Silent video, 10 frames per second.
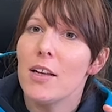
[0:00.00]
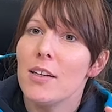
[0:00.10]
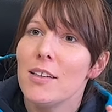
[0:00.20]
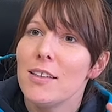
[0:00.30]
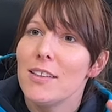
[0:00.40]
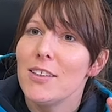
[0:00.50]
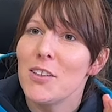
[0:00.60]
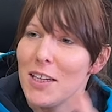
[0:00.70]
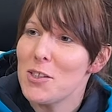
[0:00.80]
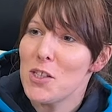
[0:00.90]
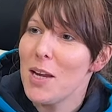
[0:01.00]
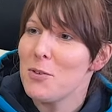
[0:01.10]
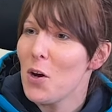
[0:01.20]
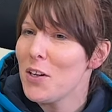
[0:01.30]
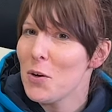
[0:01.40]
uh, adding it up. Yeah, just keep
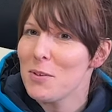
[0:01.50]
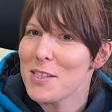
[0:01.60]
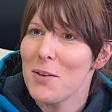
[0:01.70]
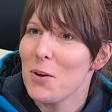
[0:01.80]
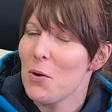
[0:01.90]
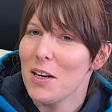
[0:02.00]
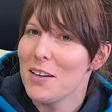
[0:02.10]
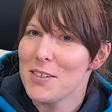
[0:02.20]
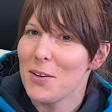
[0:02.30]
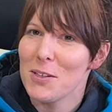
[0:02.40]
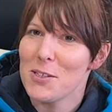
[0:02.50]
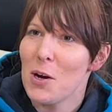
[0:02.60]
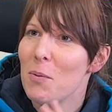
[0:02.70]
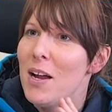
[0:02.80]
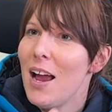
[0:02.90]
totting up. Yeah. Just keep it going, and I'll tell you when to
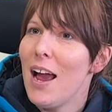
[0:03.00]
stop.